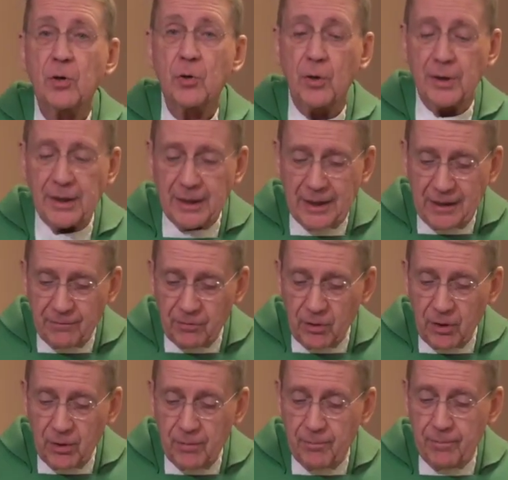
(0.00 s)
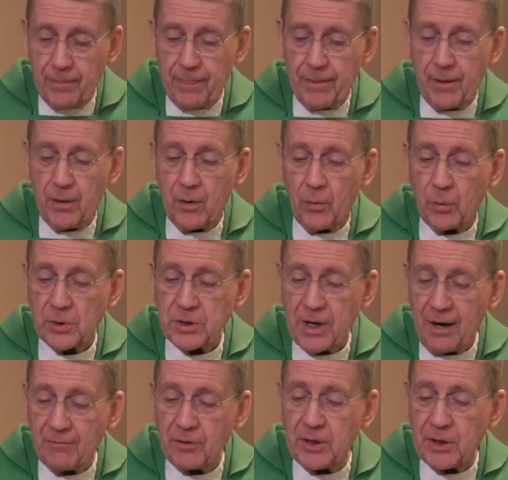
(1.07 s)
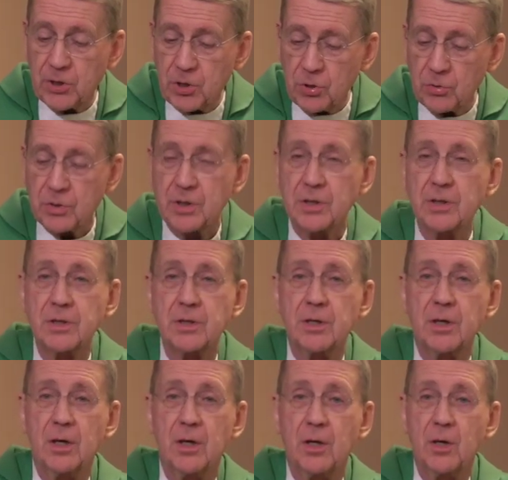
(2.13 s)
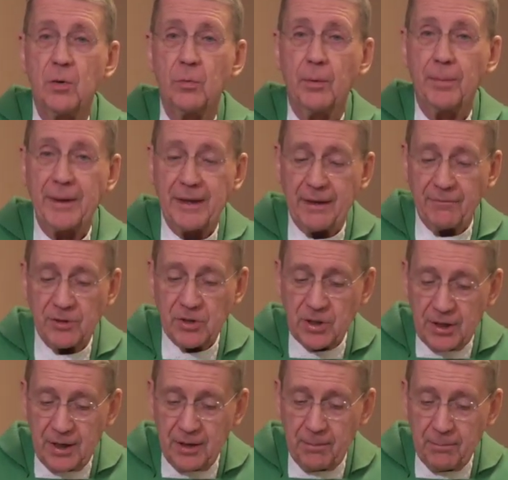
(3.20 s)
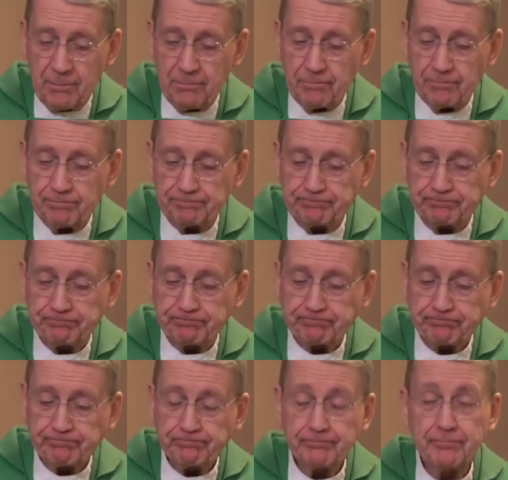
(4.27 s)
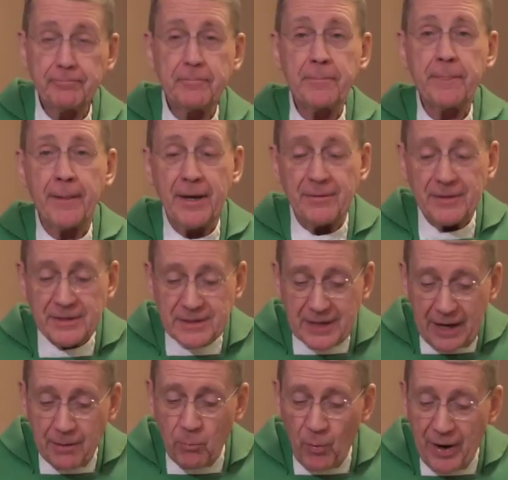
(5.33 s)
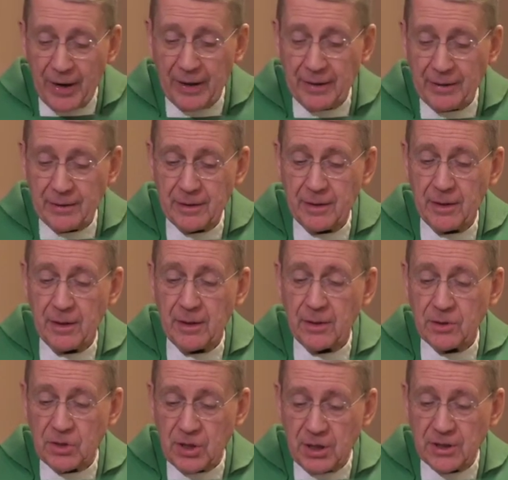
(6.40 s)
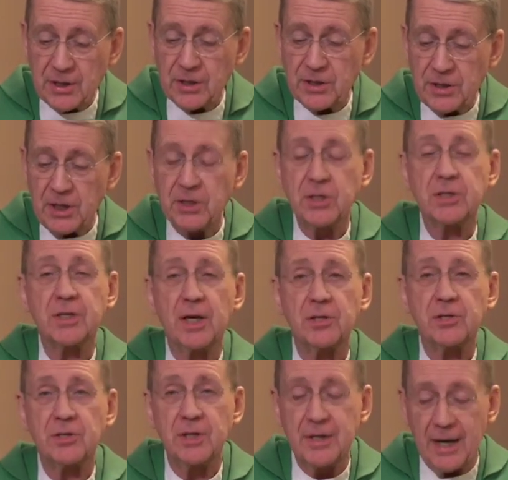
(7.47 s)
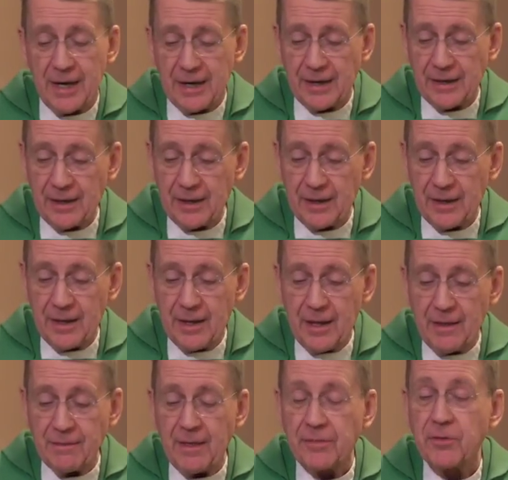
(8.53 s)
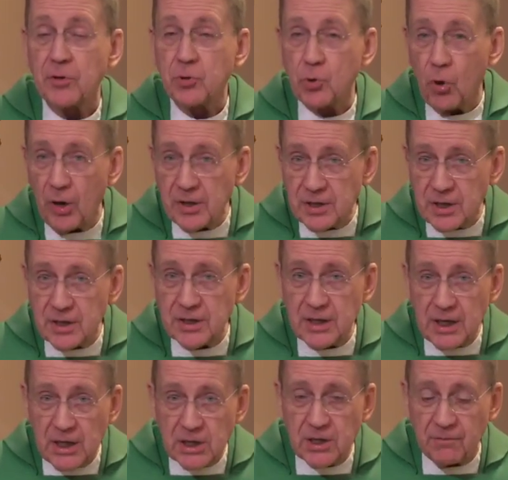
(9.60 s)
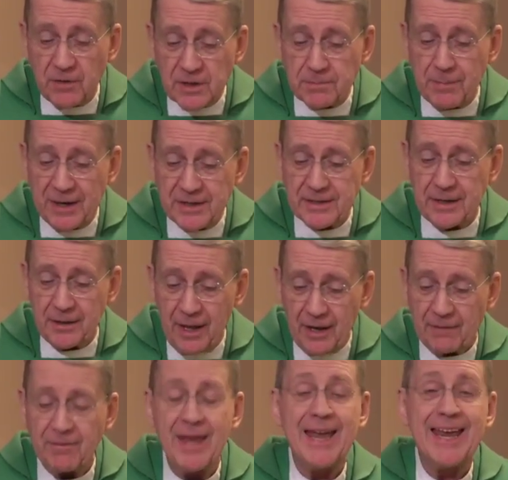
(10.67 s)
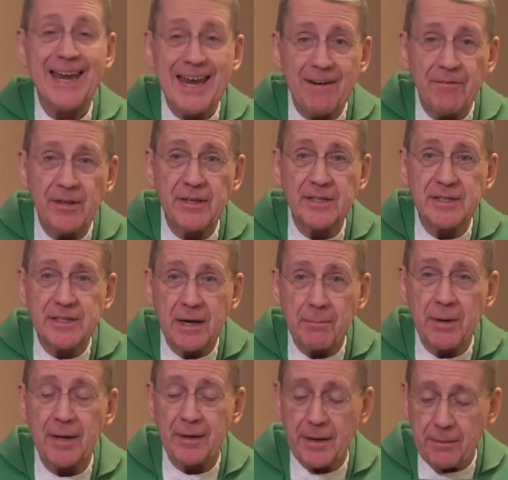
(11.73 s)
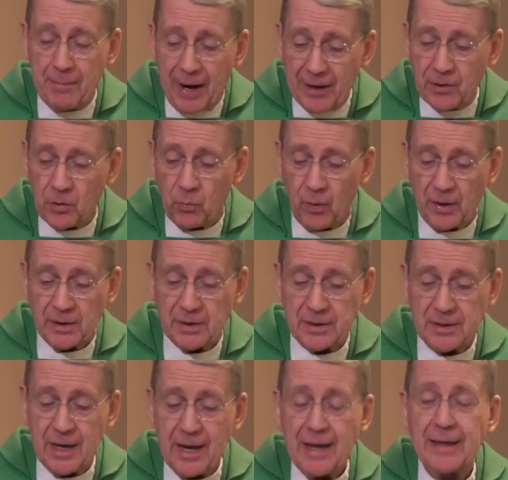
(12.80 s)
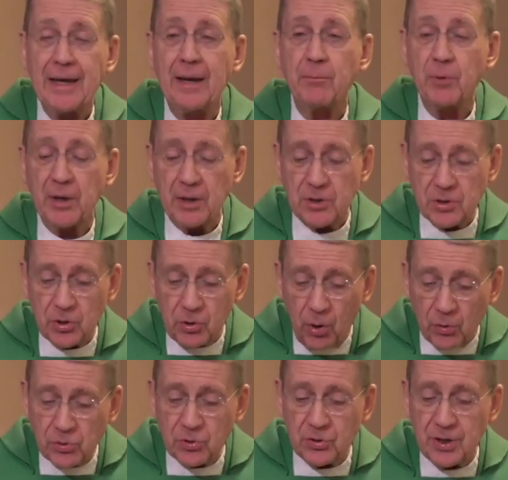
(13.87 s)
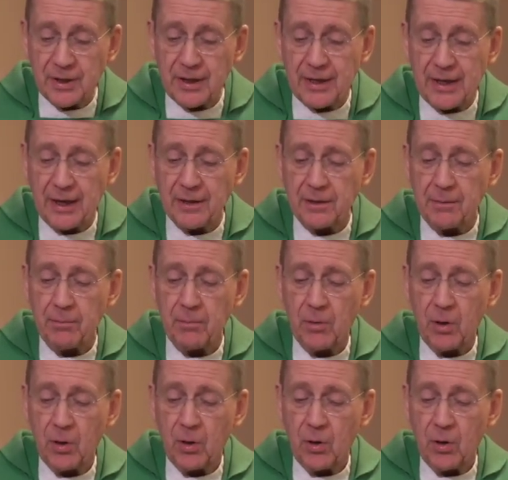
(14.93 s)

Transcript: good and evil, whichever he chooses will be given to him. In the same way, Jesus teaches us today that the choices each of us makes in life, even the seemingly minor ones, can bring us closer to the kingdom